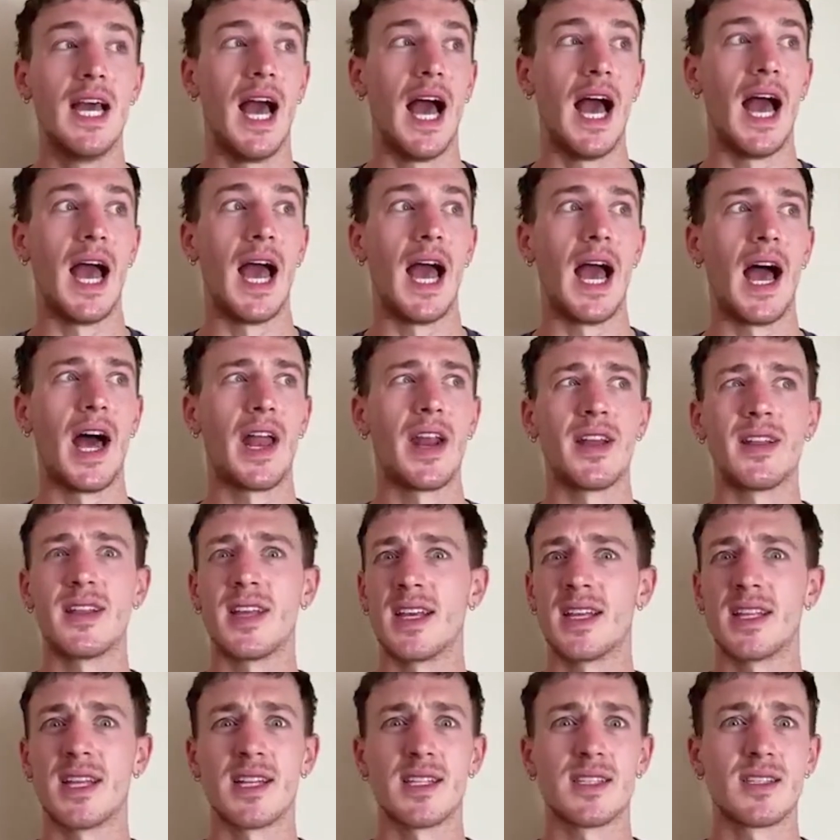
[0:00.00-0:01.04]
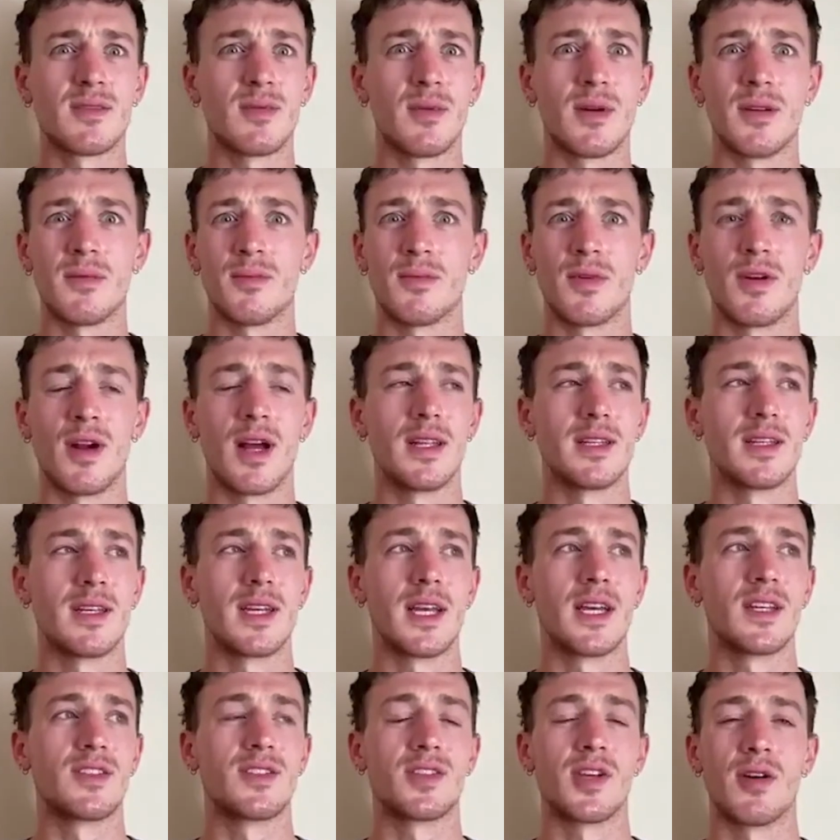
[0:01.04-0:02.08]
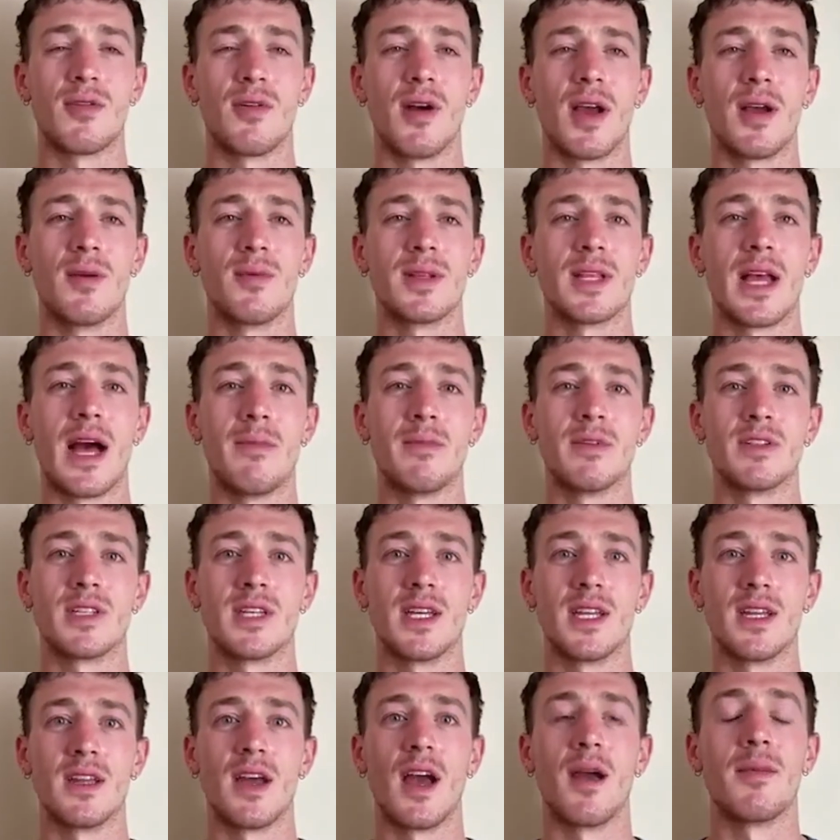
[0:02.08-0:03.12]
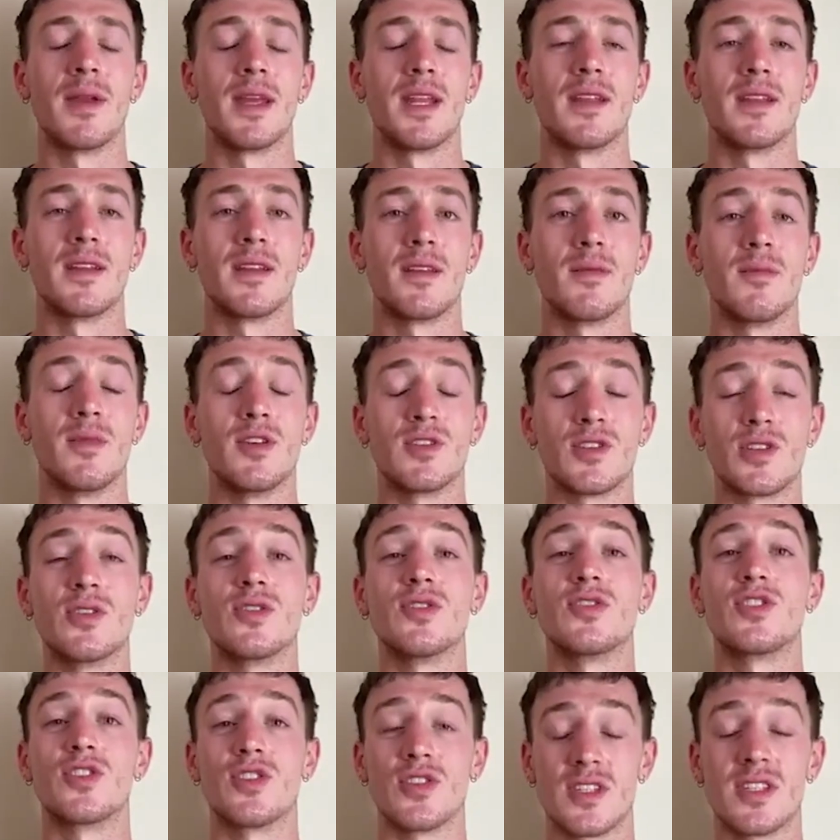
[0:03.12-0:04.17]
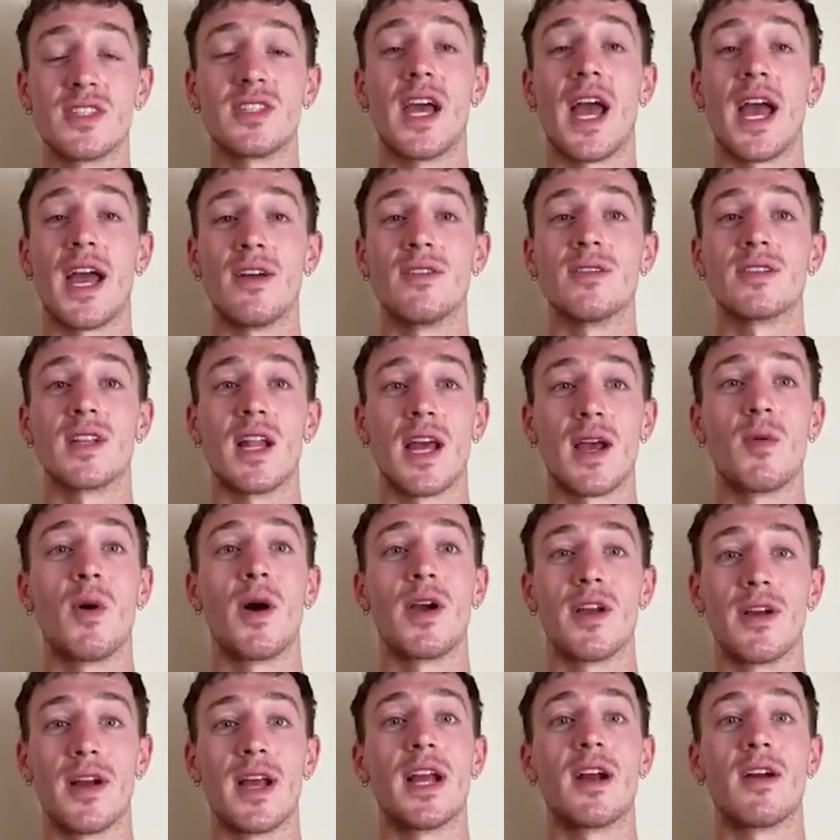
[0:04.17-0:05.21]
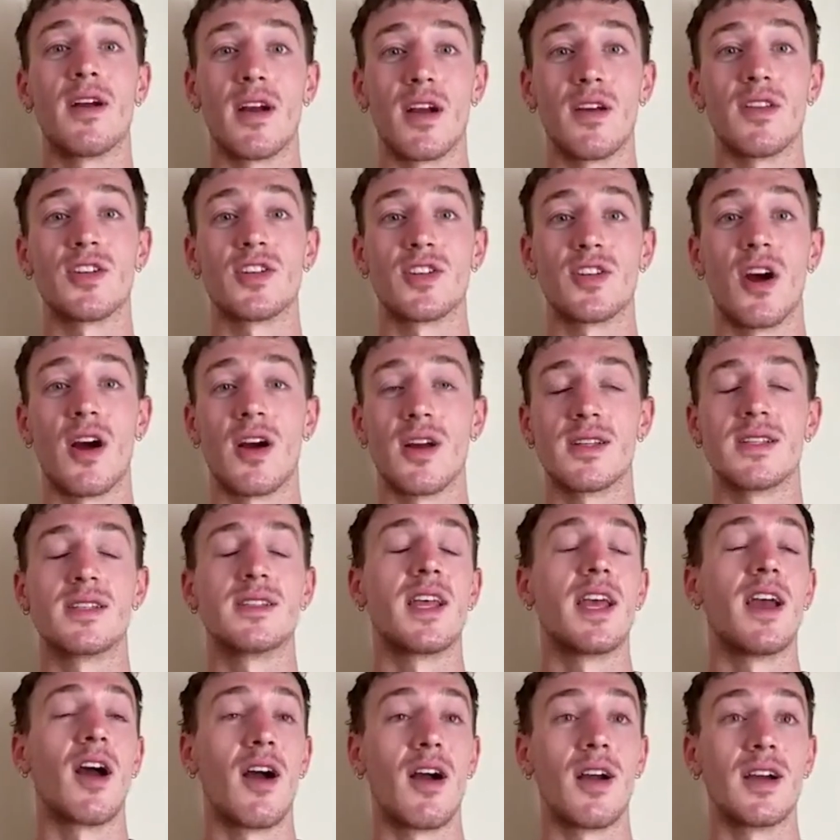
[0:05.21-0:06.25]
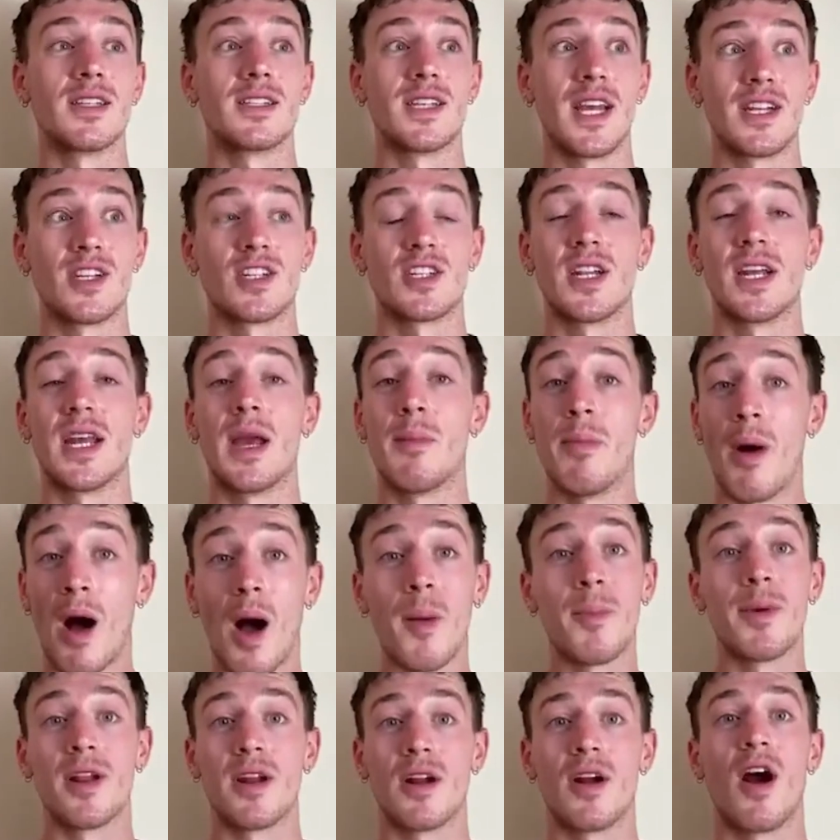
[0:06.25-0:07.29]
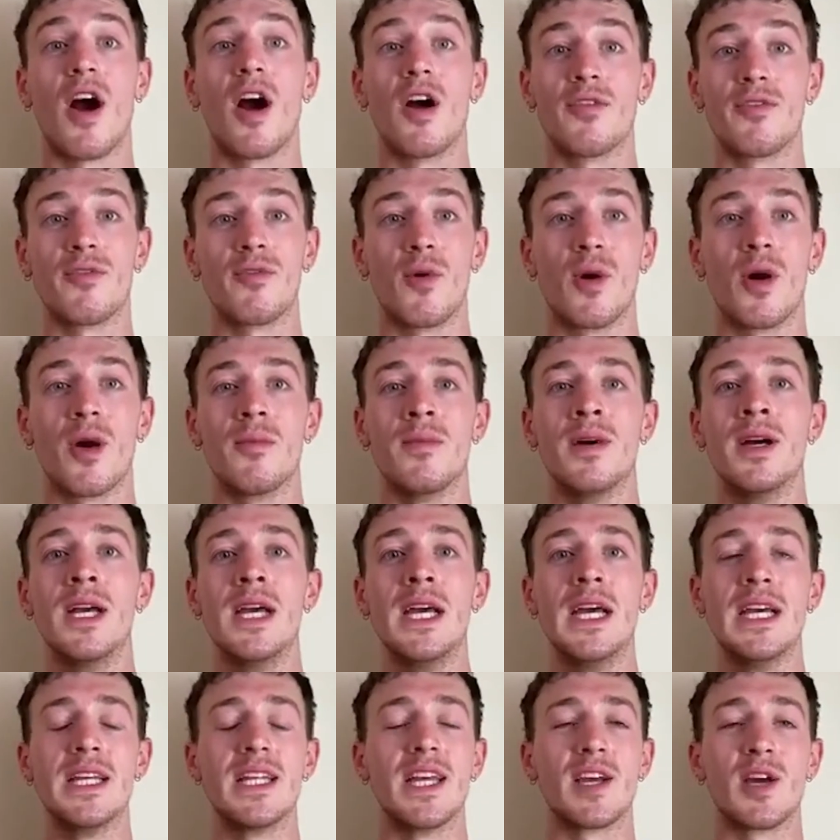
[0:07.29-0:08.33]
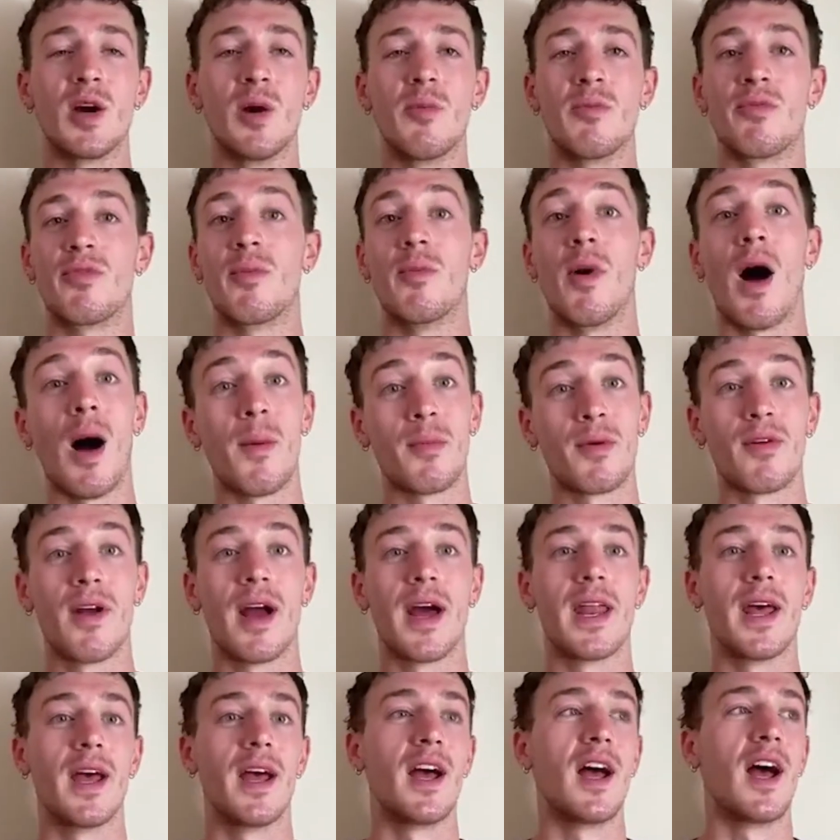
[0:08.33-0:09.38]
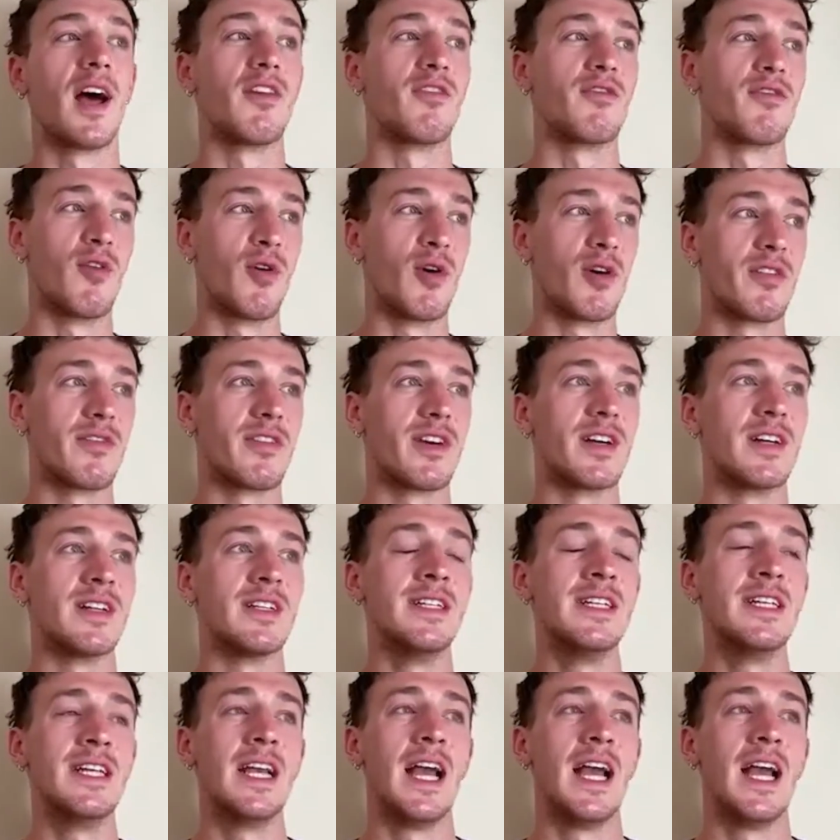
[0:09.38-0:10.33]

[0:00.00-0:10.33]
And I think that's what Miranda gets so right with Hamilton. I mean, musicals should sound like what you're hearing on the charts. They are essentially a popular art form. They come from operetta and vaudeville.